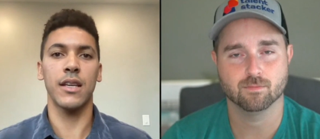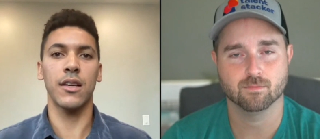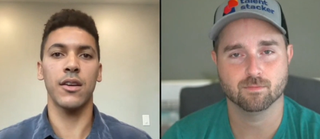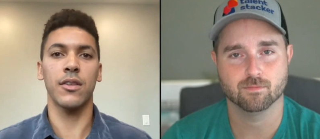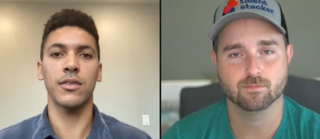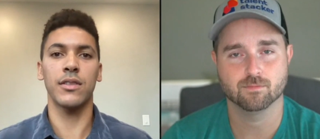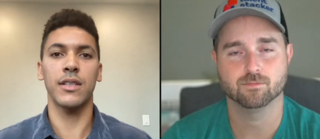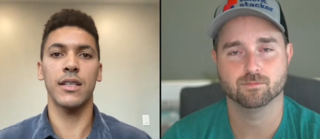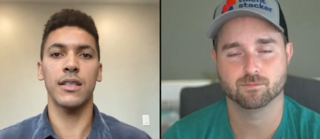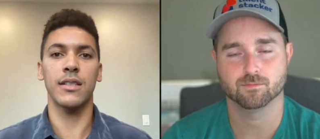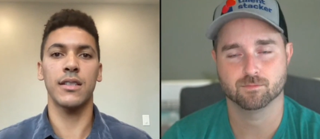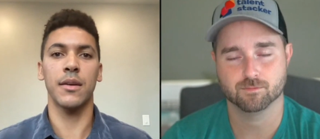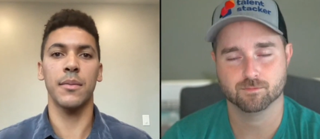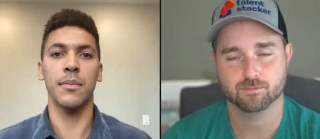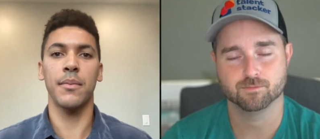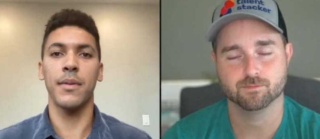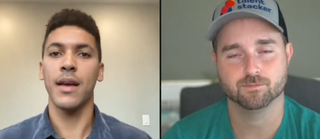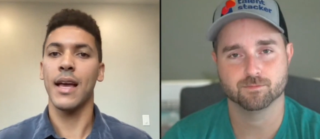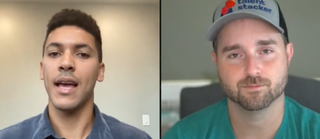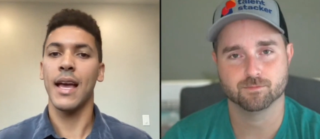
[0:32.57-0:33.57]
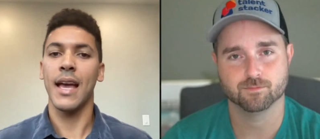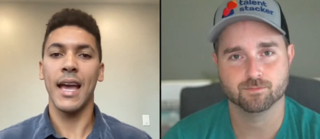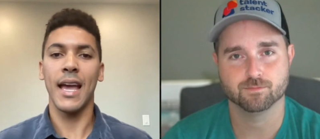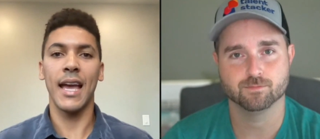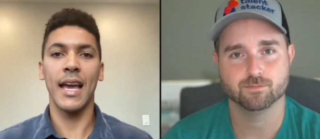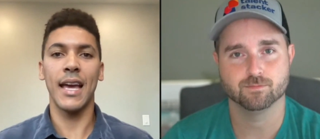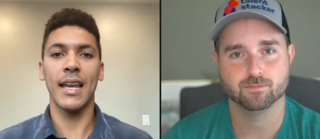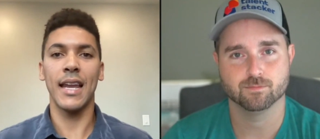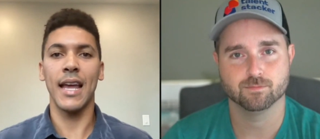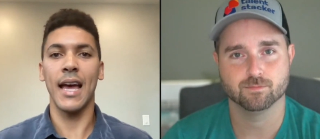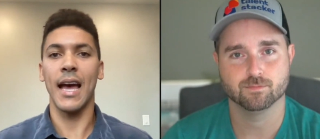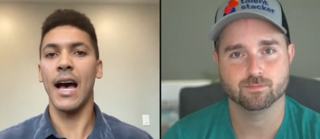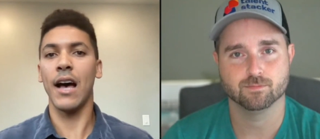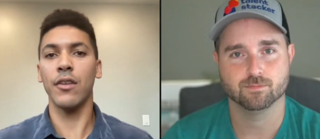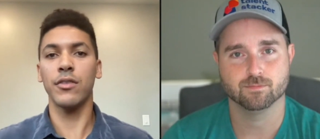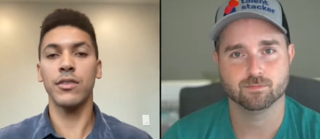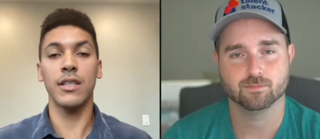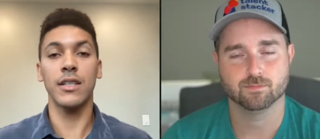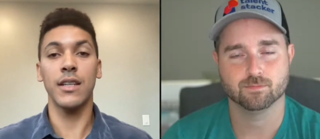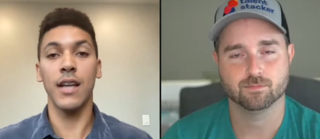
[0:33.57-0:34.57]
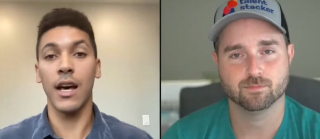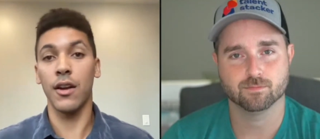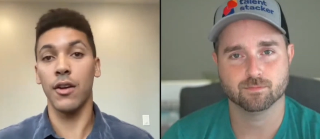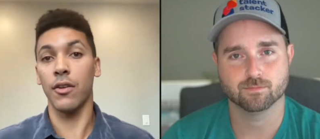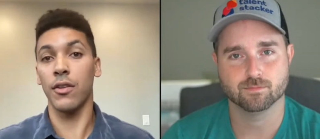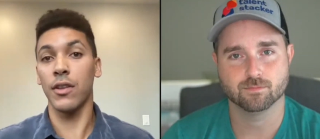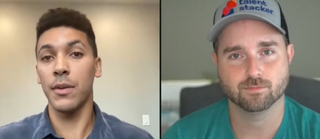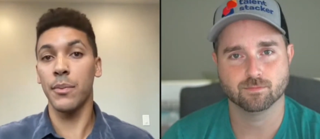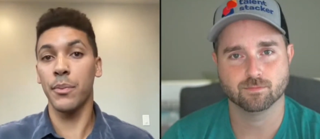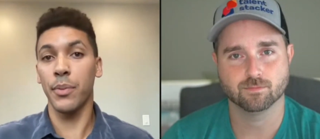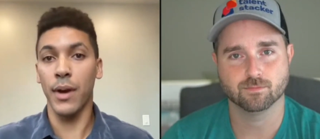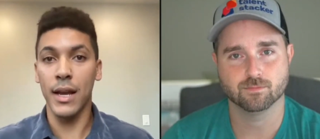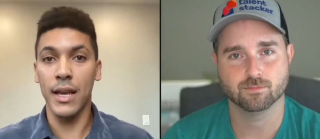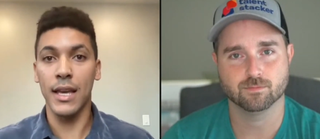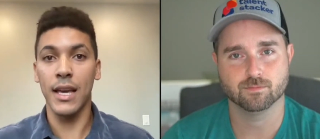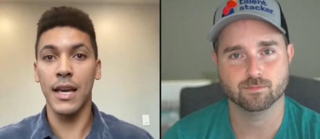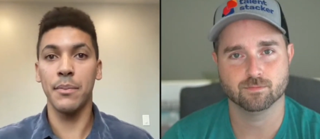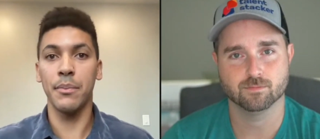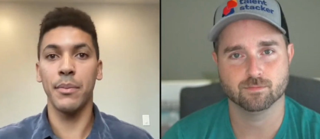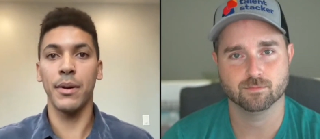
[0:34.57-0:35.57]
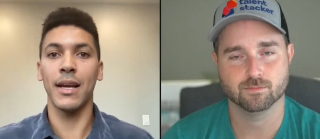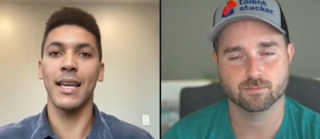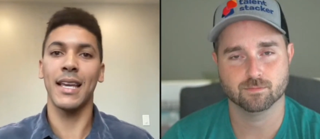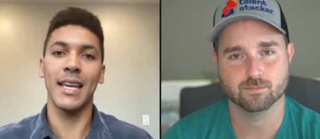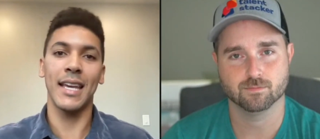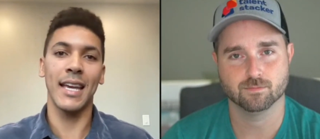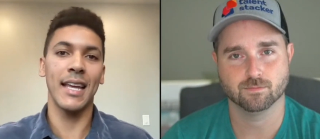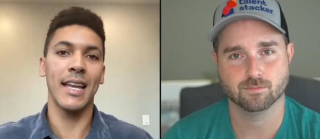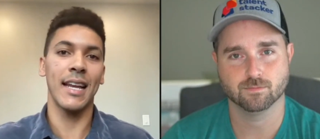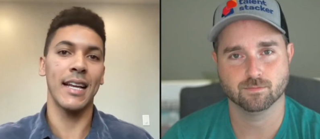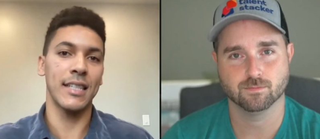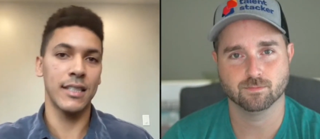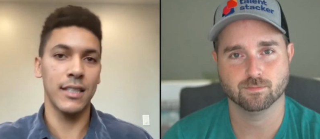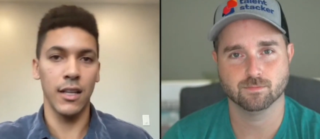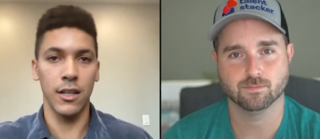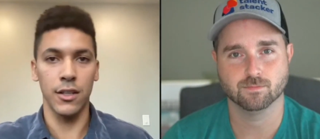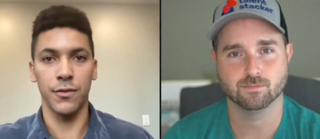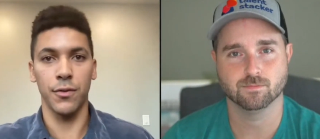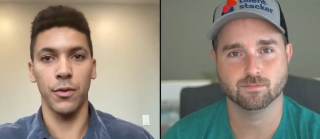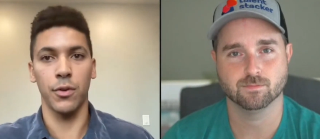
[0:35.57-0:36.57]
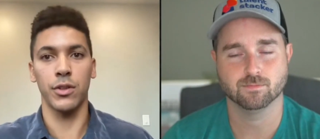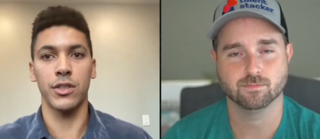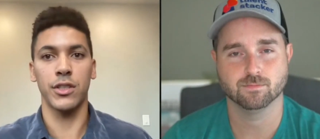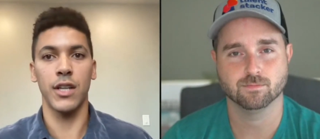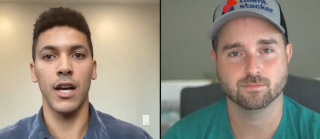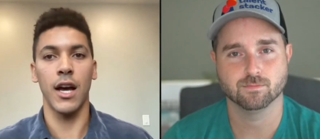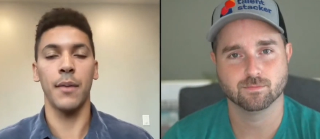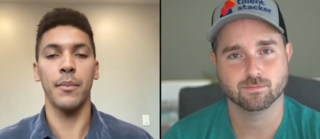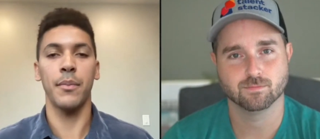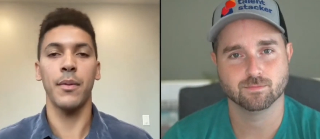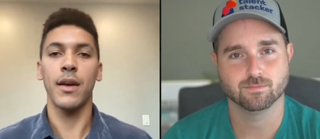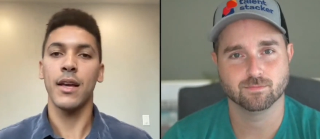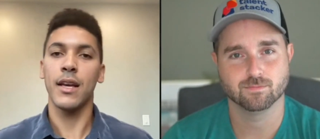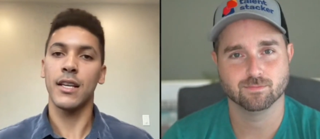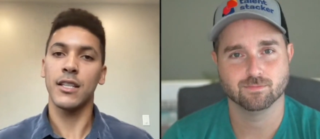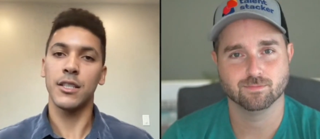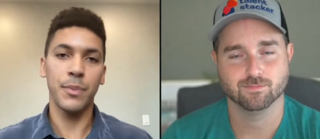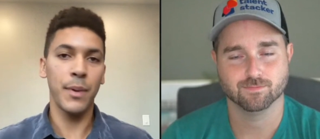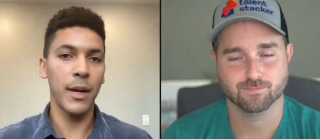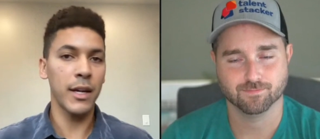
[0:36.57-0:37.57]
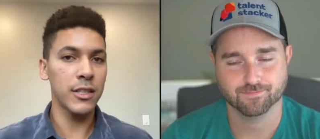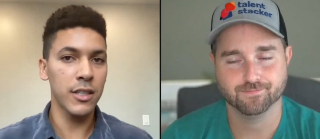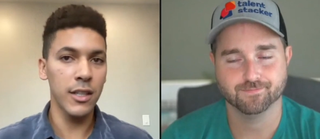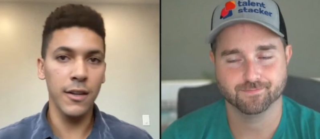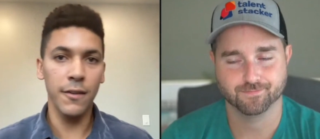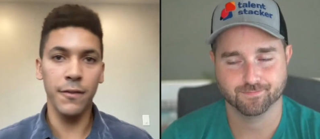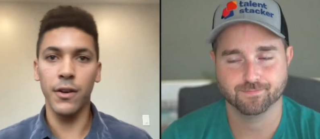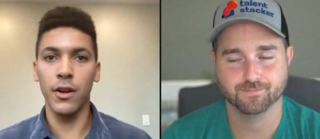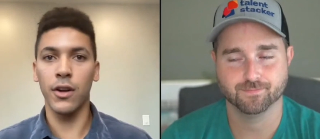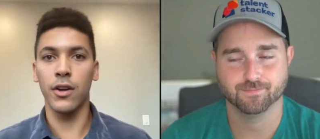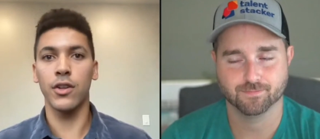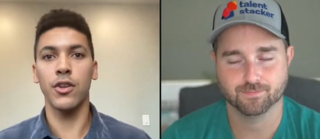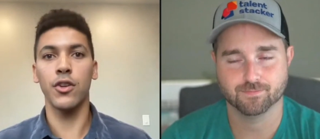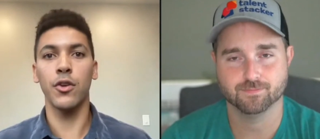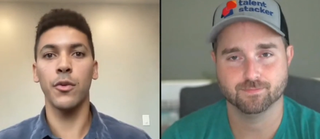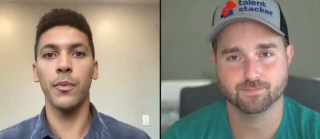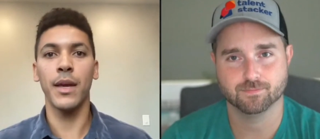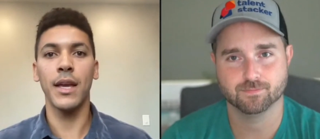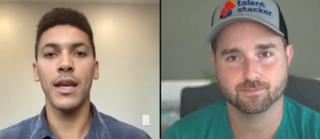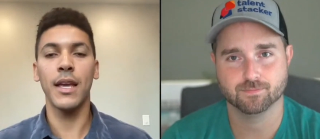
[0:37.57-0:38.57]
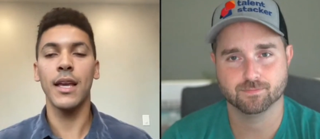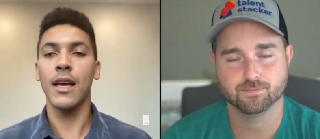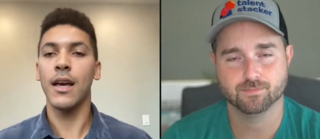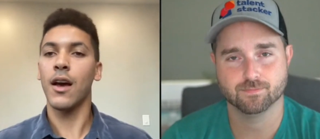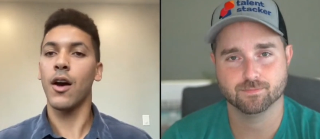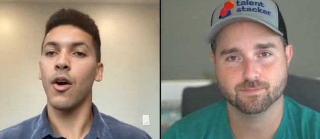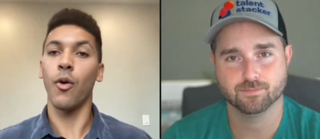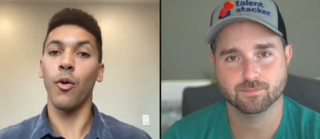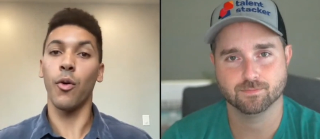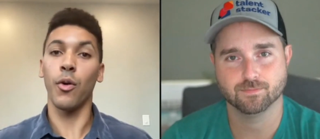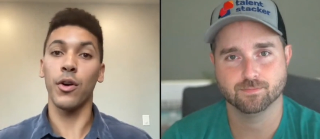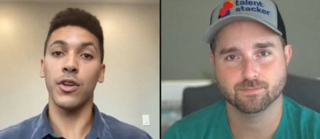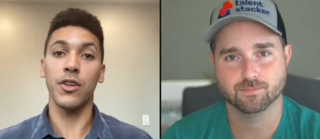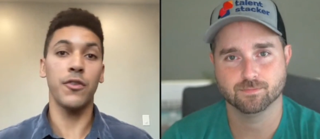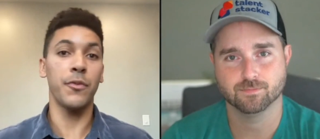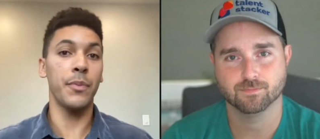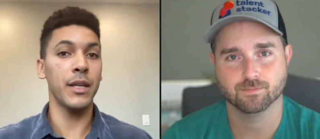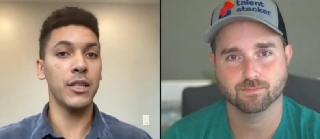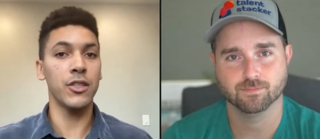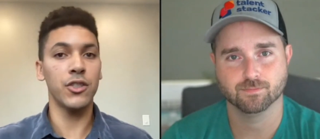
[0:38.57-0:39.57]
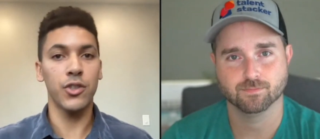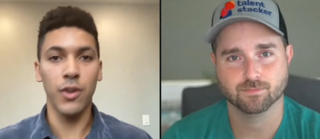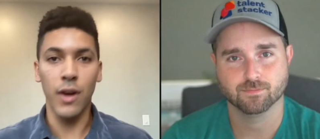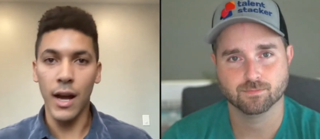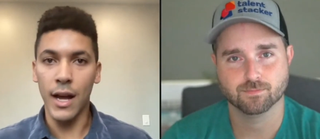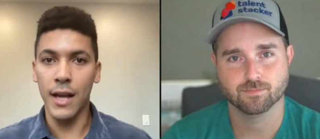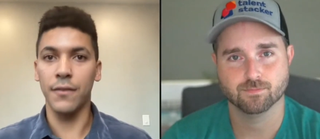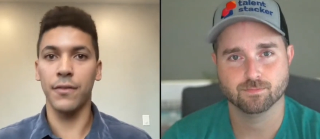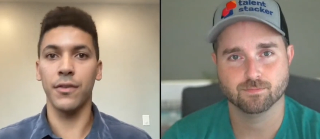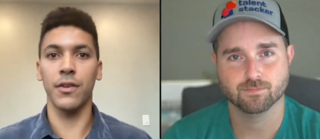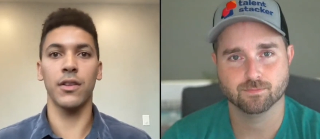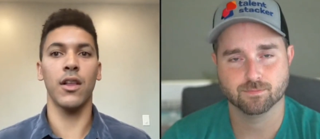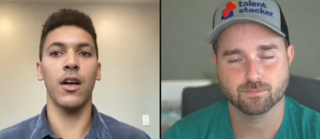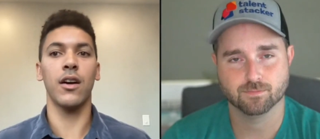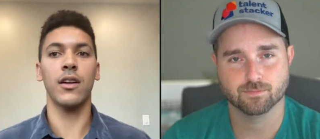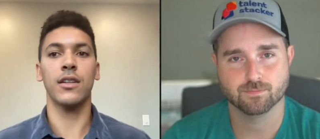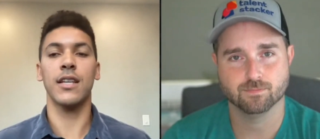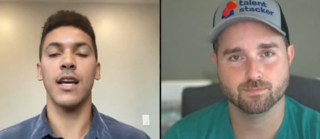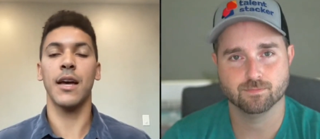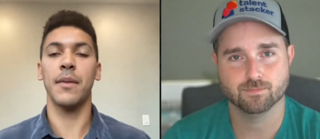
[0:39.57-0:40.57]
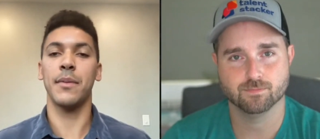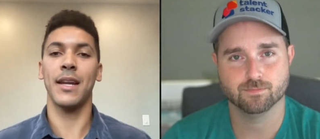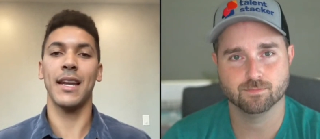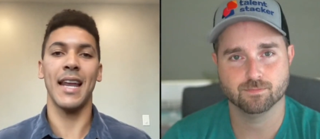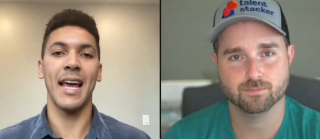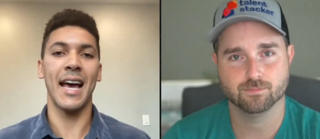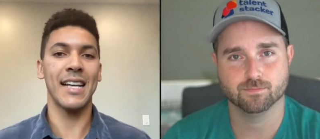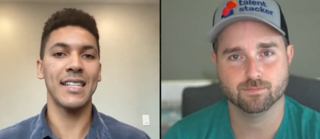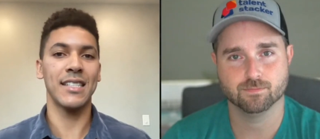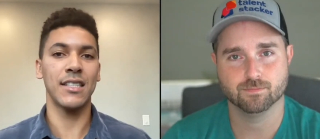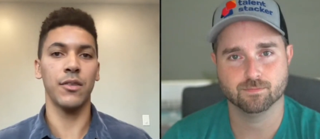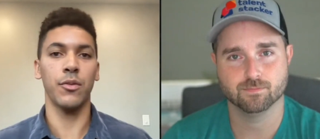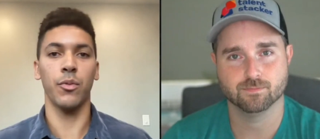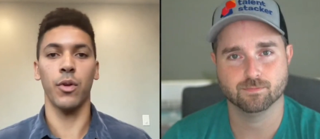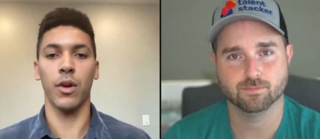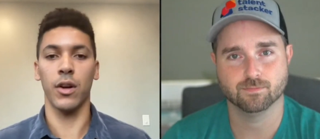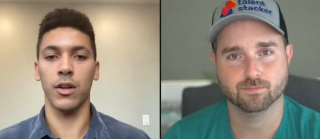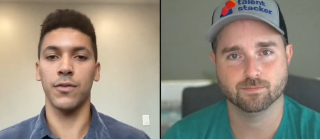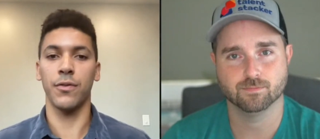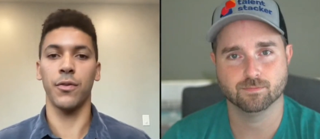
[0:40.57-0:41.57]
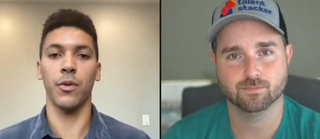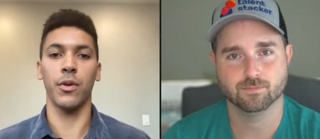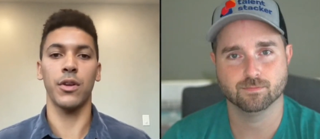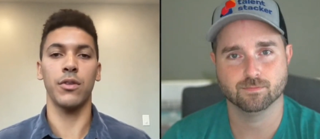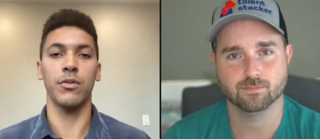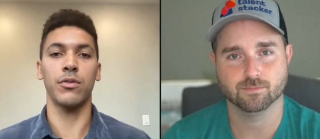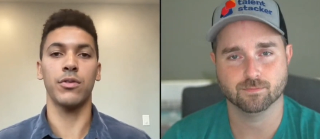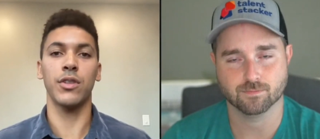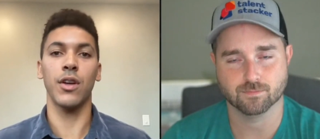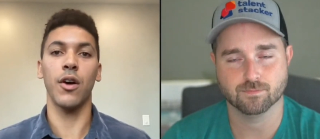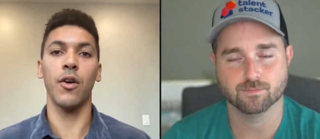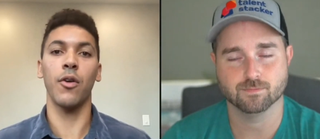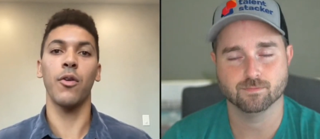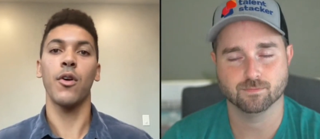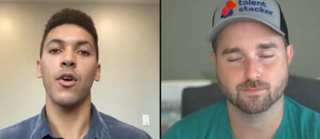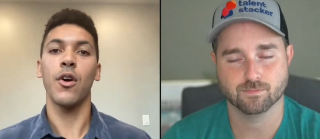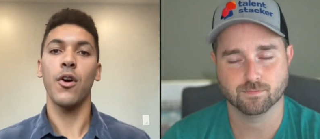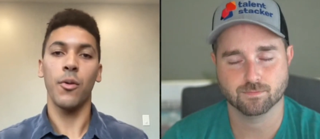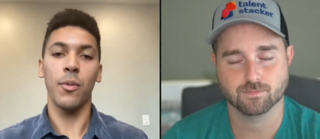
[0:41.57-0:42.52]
Speaker 1: ecosystem and how to not only break in, but get a Salesforce job, especially if you're a newbie or you've been trying for a long time and it hasn't worked for you. So,